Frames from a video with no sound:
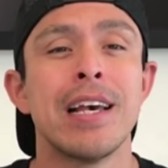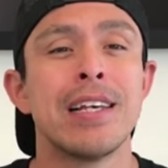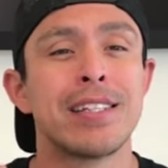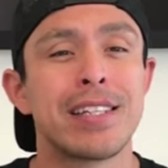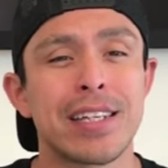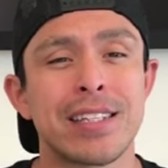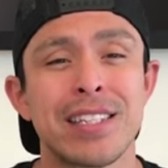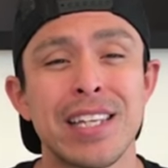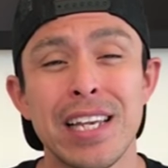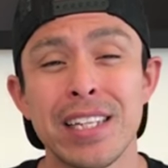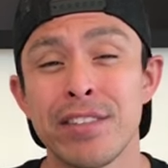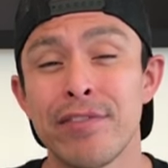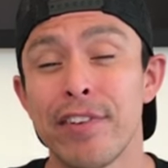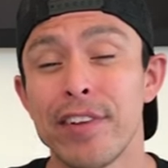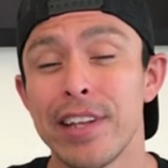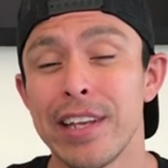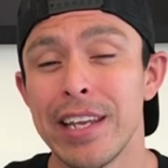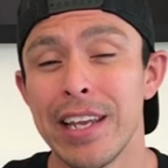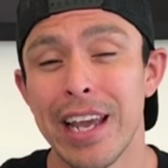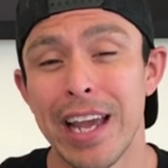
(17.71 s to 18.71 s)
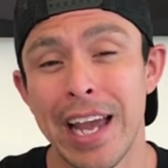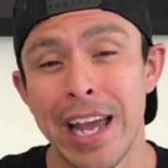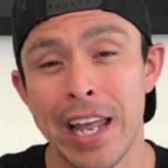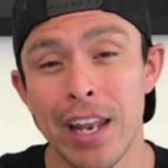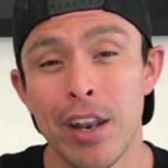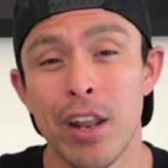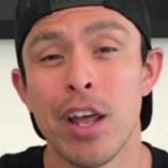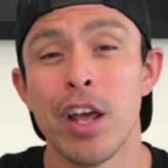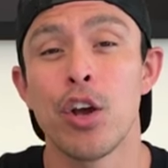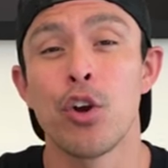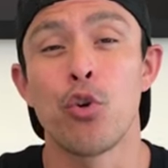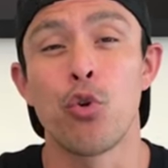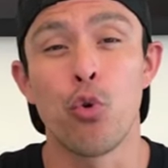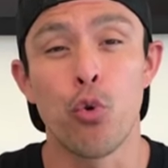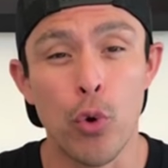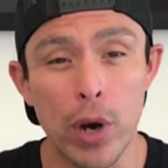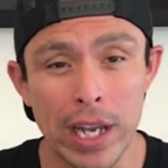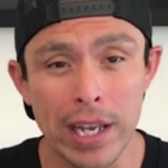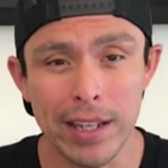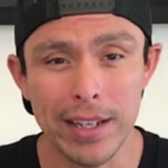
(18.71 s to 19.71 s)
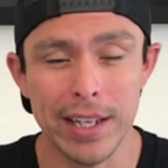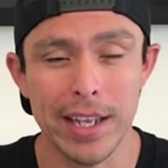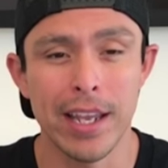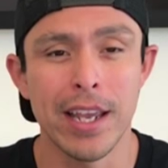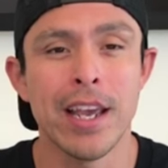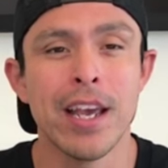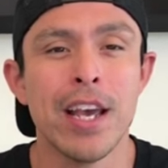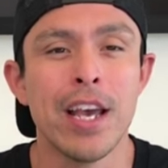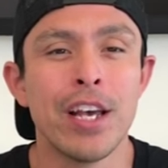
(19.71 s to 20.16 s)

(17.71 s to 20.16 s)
successfully and quickly.